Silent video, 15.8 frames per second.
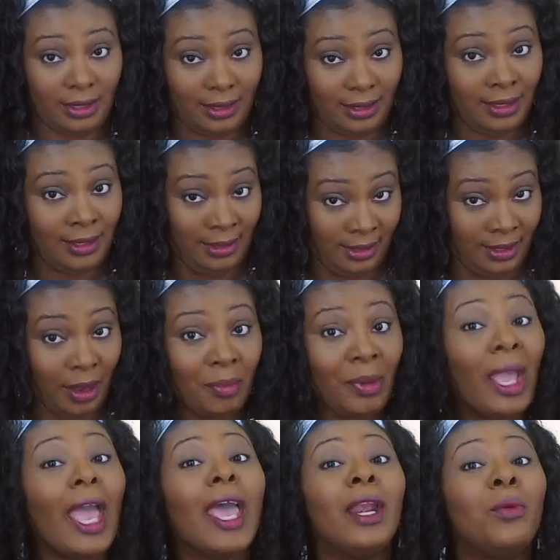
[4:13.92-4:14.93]
in some
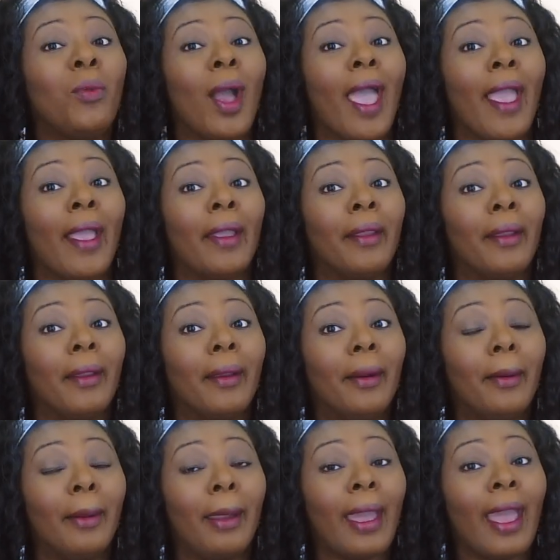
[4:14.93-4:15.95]
kind of way,
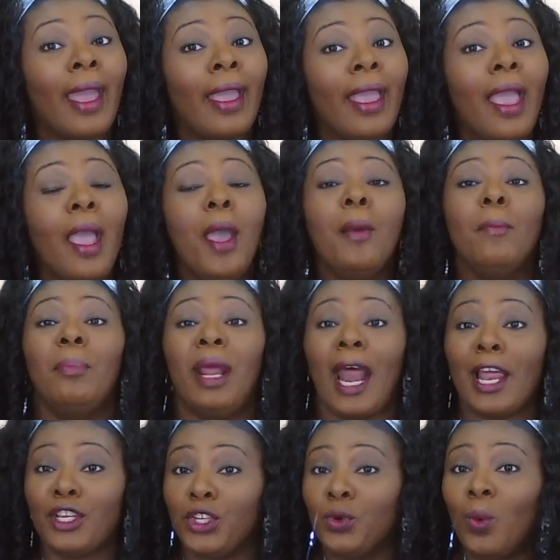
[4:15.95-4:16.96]
okay? But
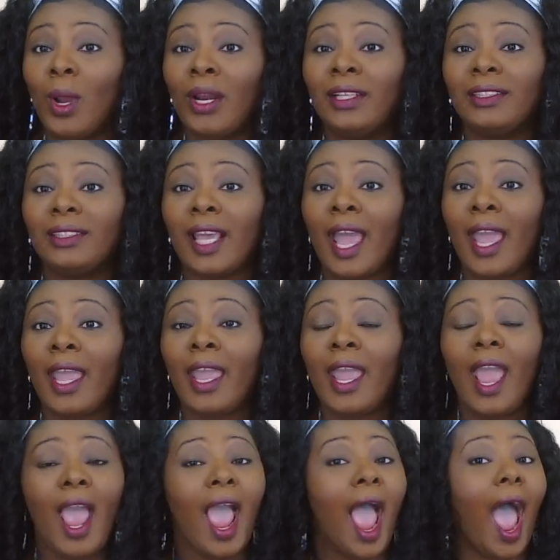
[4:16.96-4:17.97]
I do want to say,
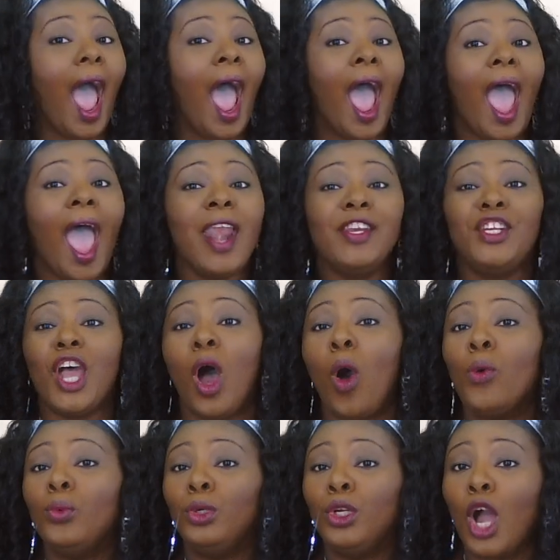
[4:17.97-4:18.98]
I
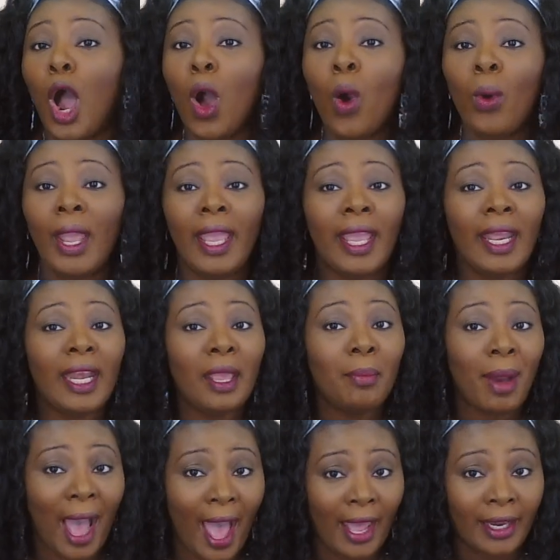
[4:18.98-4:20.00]
don't know
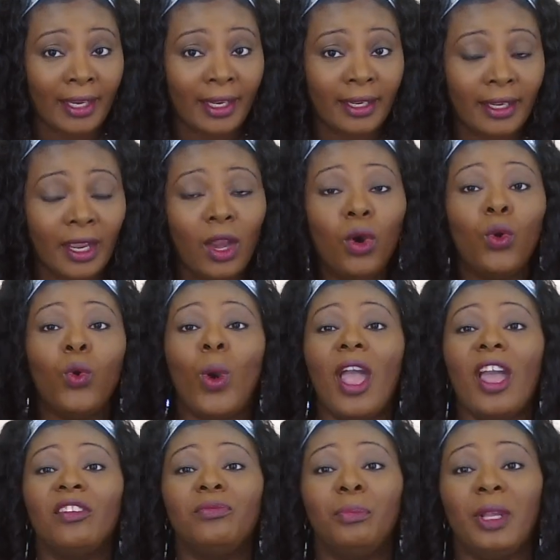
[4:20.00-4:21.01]
anybody who
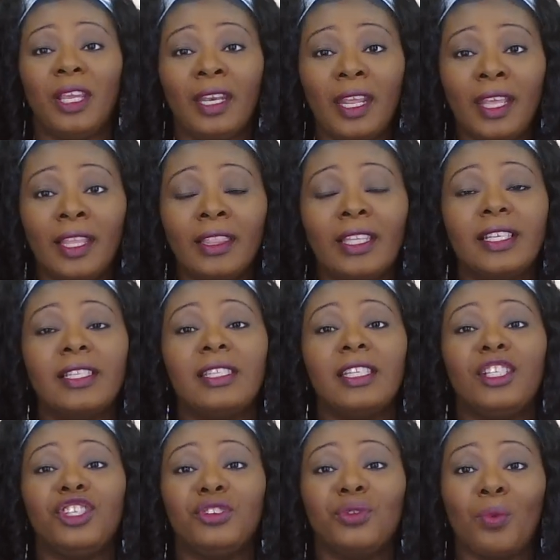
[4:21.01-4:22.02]
have been in this
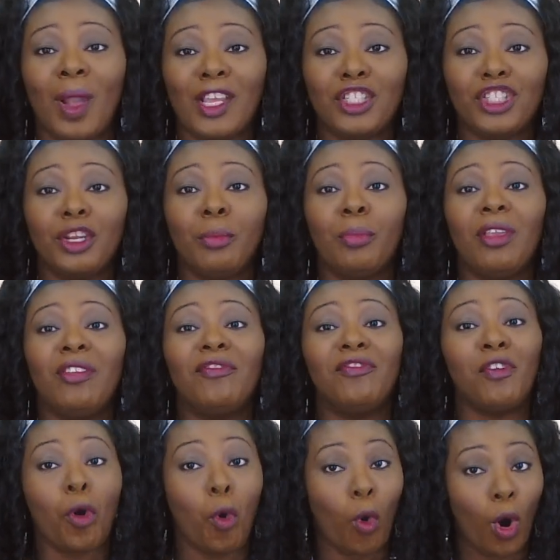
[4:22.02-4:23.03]
situation
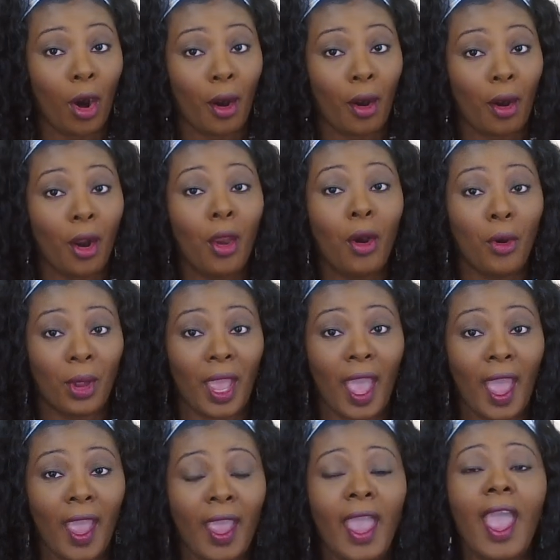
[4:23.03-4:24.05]
before.
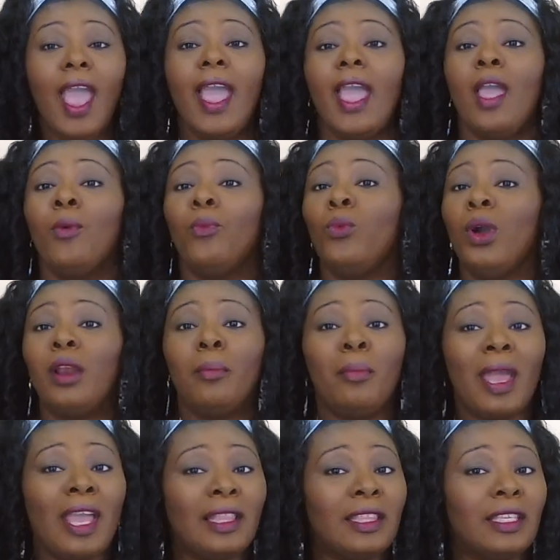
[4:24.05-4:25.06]
Okay, it would have
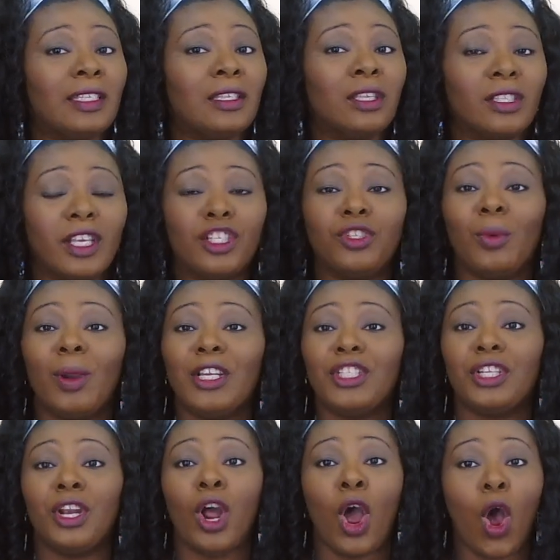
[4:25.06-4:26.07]
made this
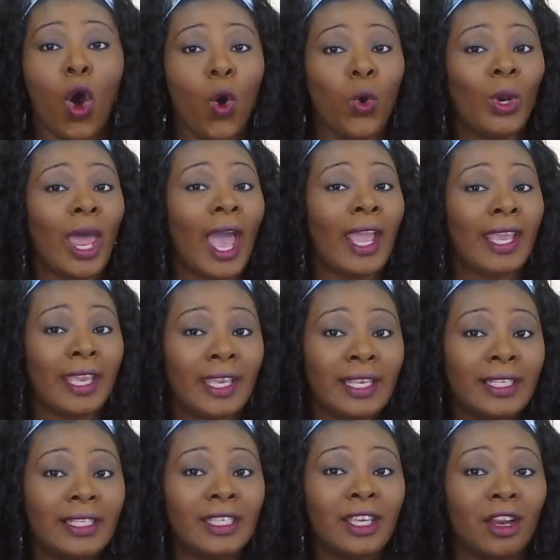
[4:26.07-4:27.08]
situation a whole lot
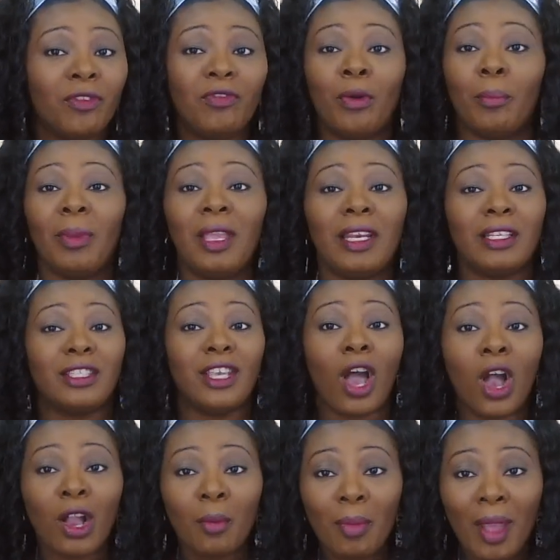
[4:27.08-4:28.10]
easier for me to
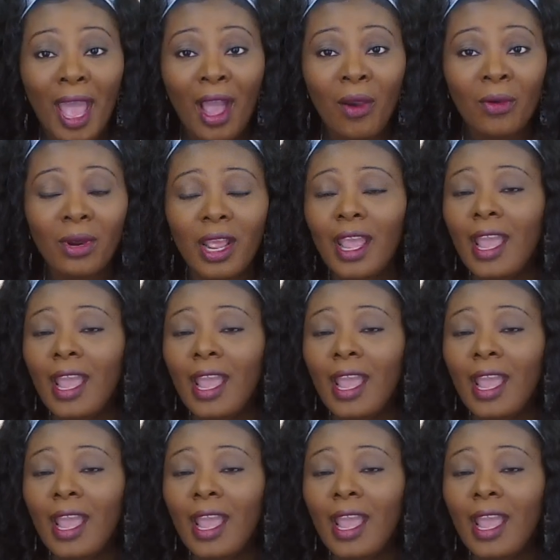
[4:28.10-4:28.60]
talk about,